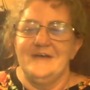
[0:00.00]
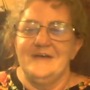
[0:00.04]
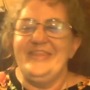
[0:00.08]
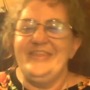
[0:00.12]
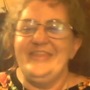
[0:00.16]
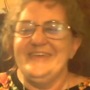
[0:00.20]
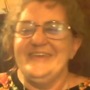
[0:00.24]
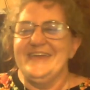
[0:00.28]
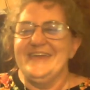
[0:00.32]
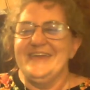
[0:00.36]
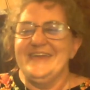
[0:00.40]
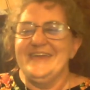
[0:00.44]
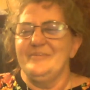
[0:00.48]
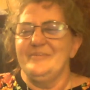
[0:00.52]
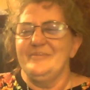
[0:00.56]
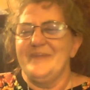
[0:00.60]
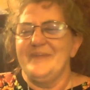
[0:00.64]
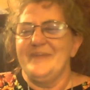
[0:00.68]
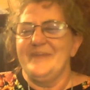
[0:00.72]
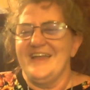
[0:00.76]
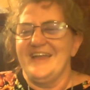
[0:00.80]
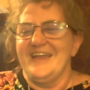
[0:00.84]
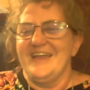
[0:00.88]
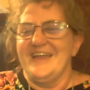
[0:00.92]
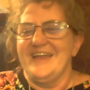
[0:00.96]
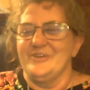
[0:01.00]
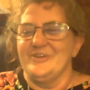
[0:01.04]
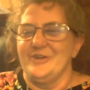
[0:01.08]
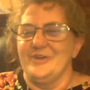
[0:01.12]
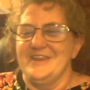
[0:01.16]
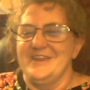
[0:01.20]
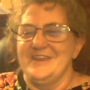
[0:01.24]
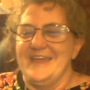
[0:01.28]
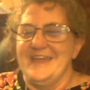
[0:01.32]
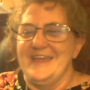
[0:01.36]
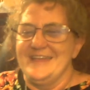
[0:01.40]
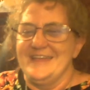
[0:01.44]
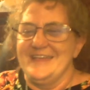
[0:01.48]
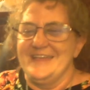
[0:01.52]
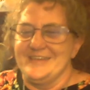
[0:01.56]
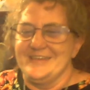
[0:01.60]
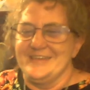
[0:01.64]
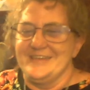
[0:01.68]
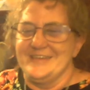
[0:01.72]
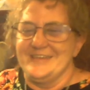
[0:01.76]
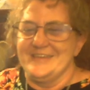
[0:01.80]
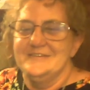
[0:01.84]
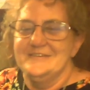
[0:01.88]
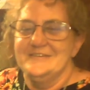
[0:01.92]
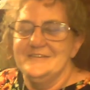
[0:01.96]
I think everybody liked Dirty
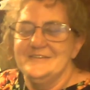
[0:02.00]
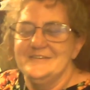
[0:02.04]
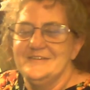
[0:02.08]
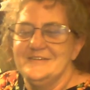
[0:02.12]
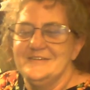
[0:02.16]
Dancing.